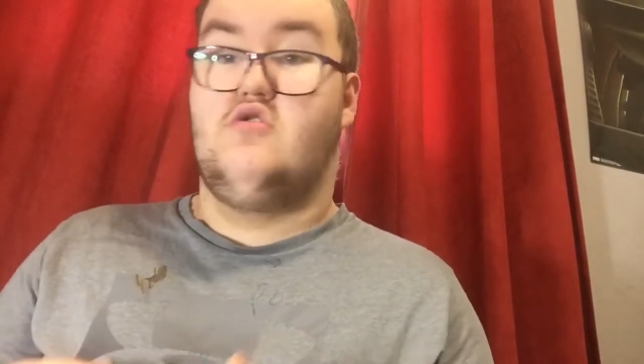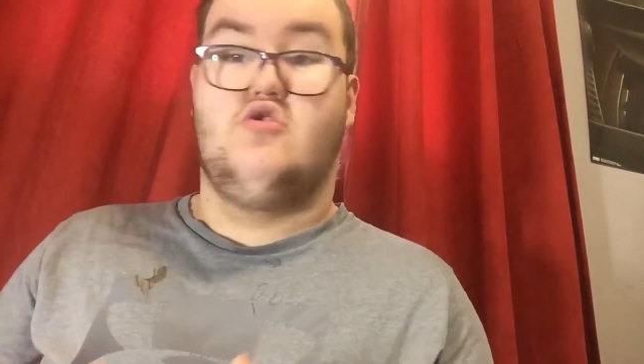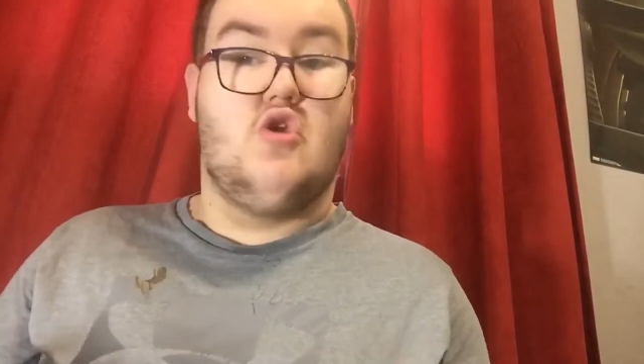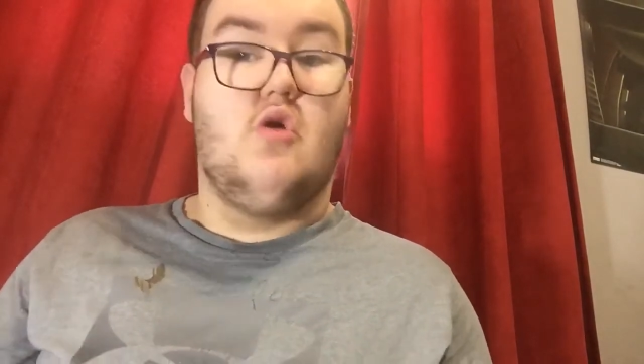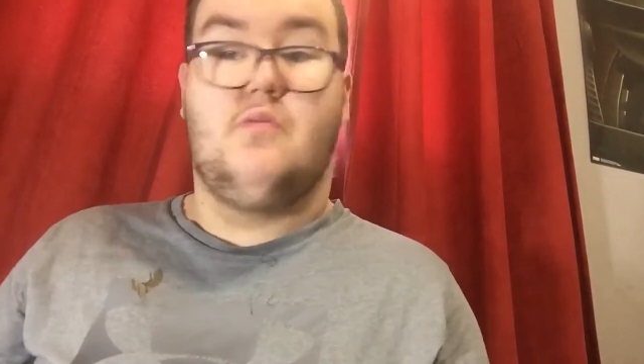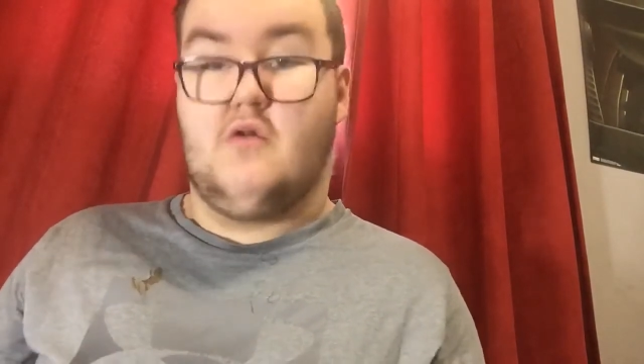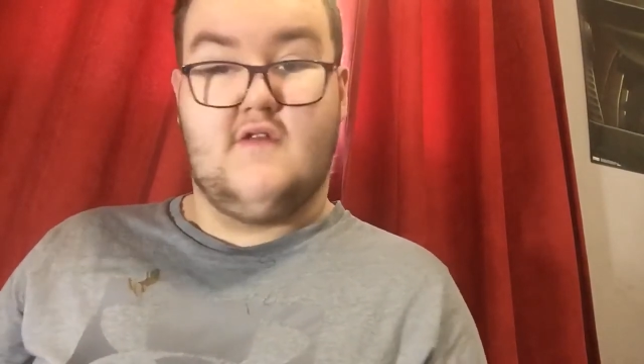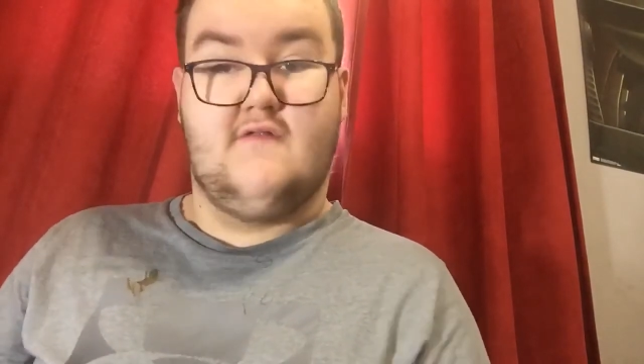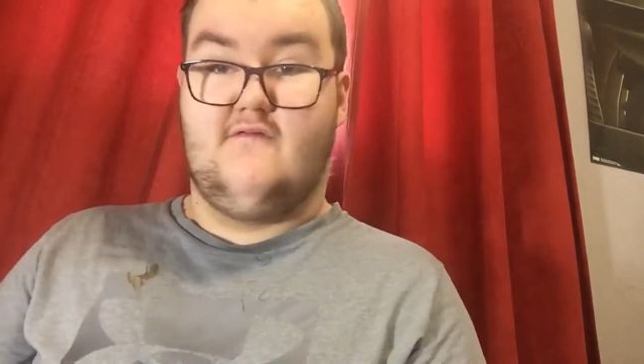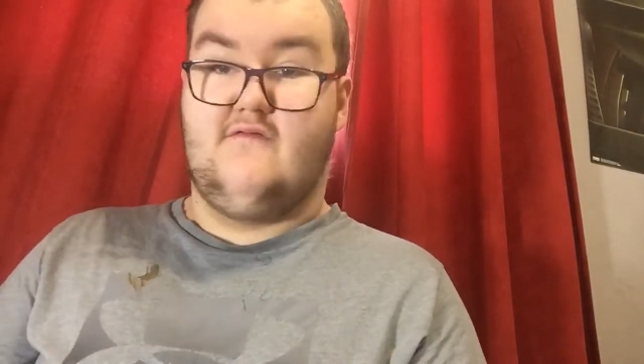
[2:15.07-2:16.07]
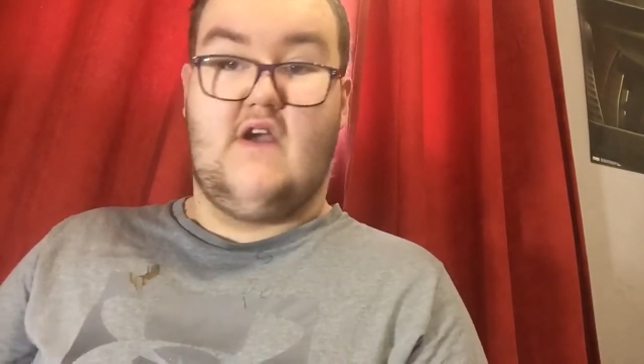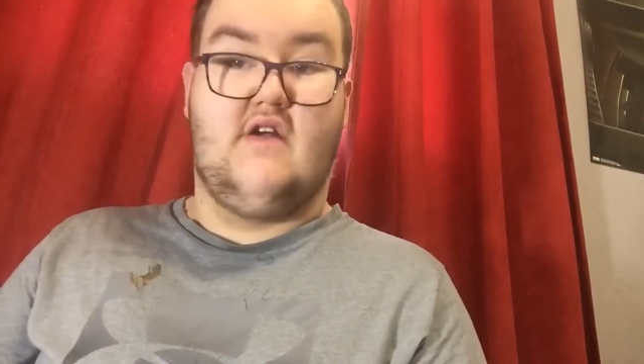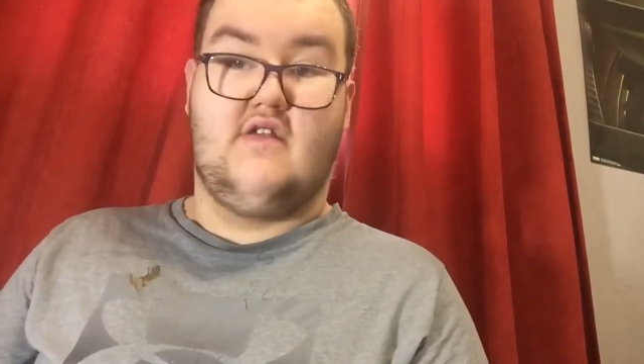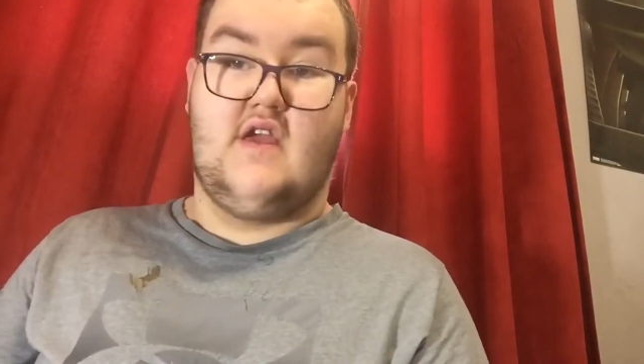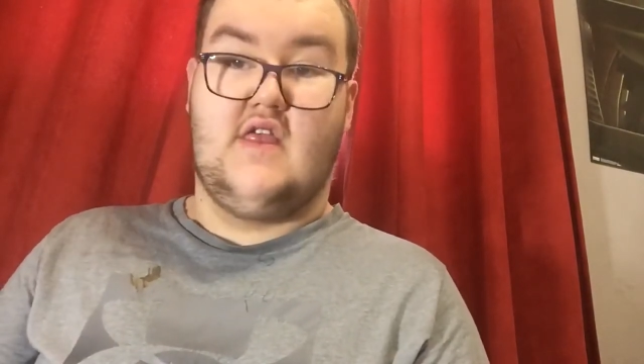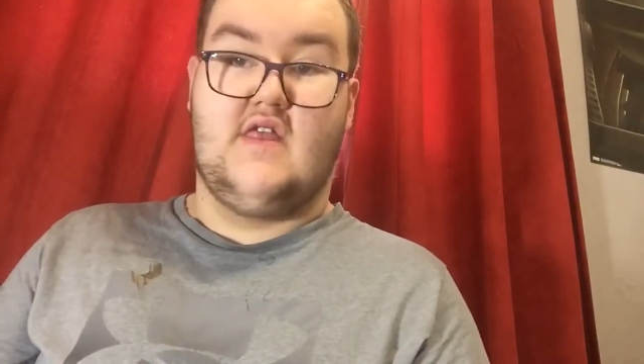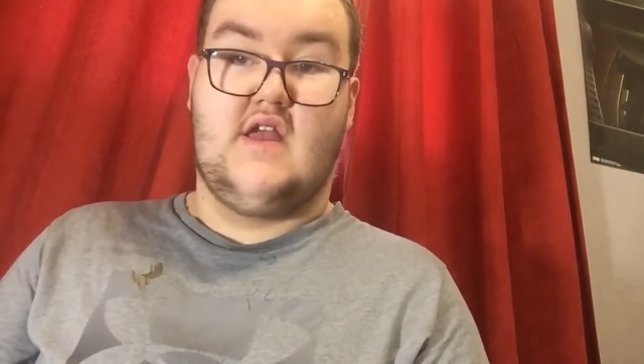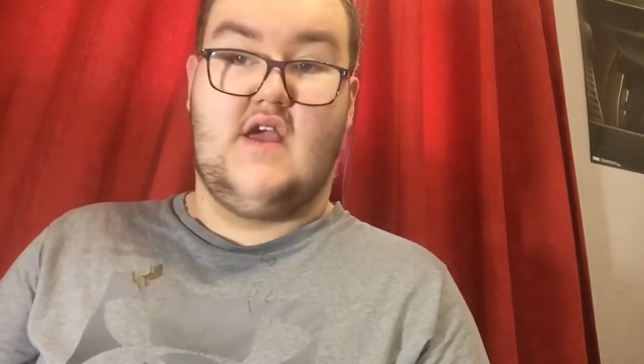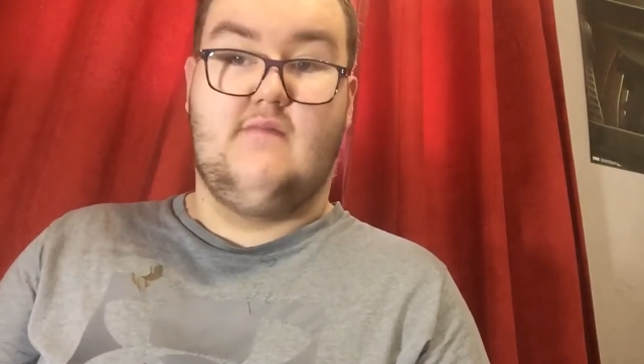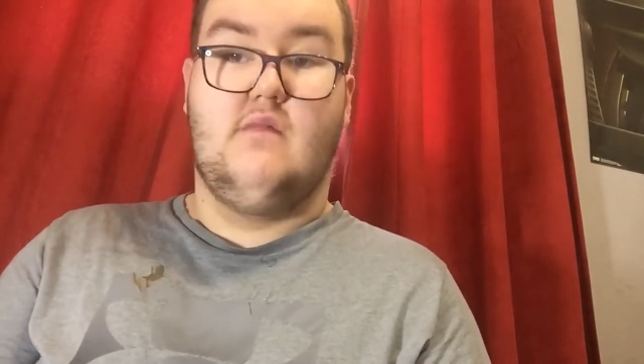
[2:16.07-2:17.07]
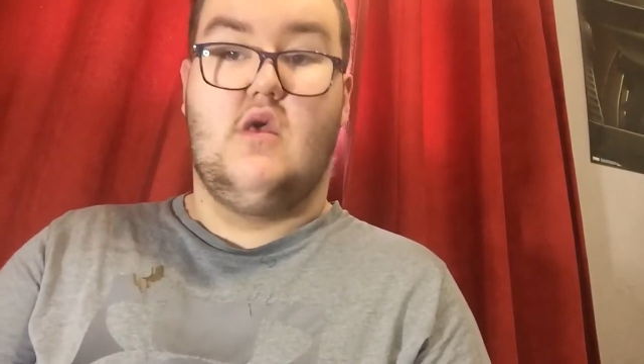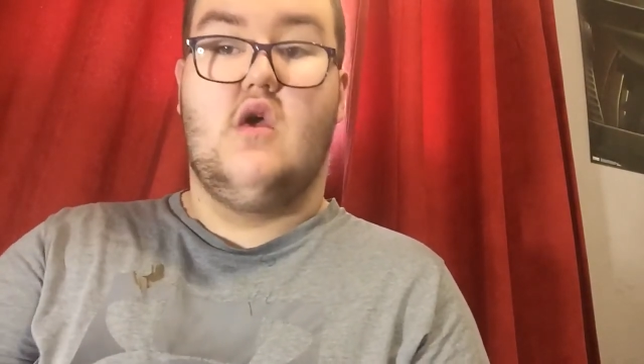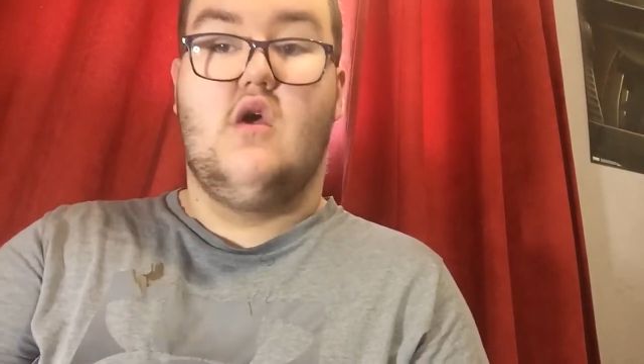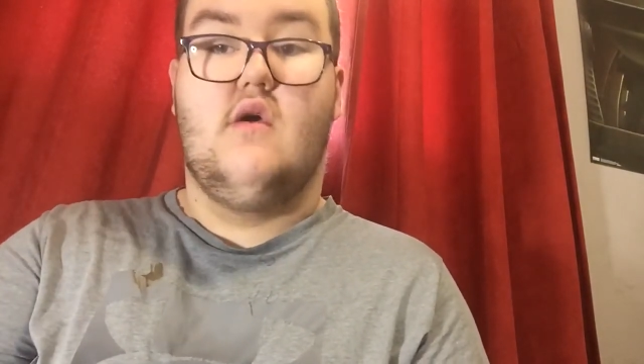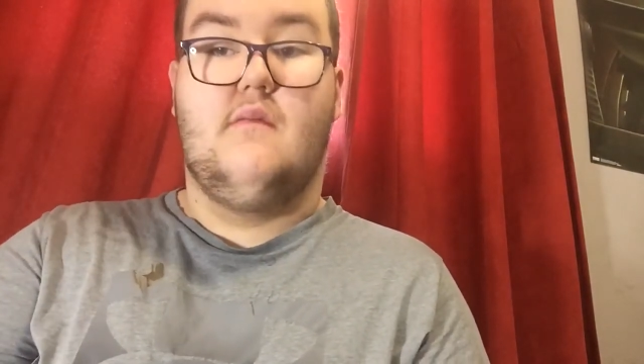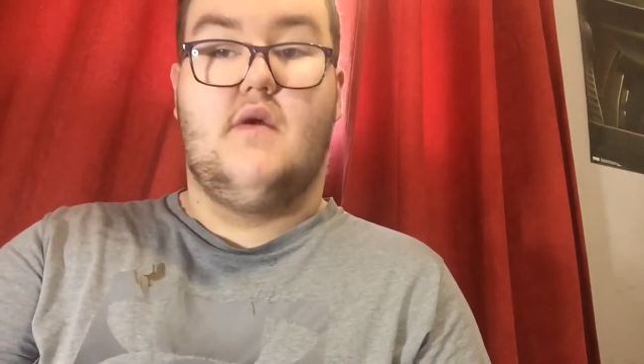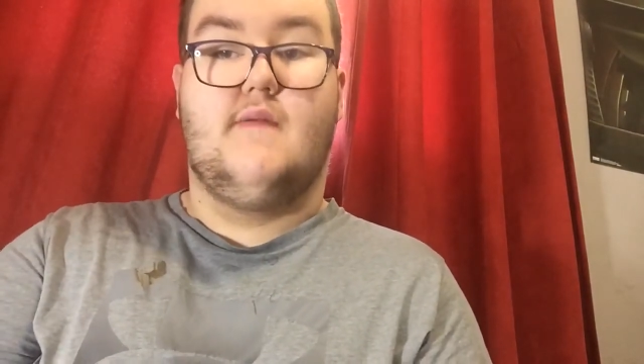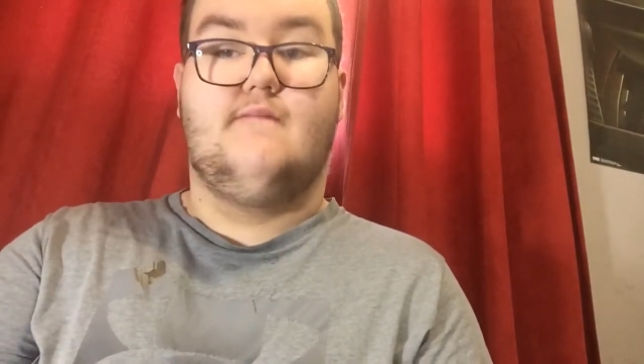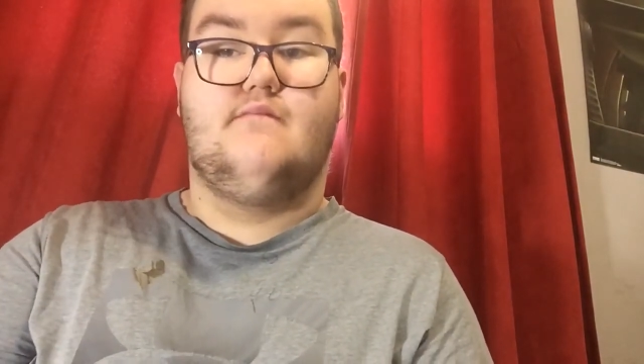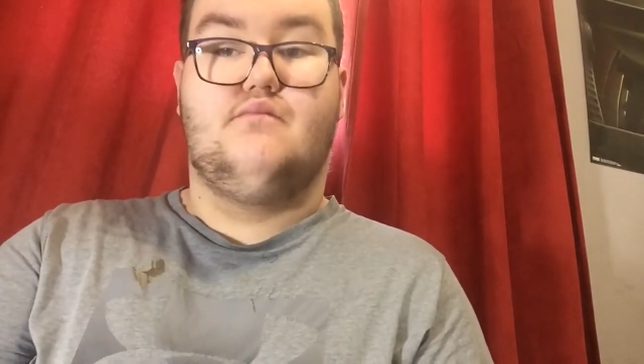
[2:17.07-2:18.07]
no person for Valentine's Day, but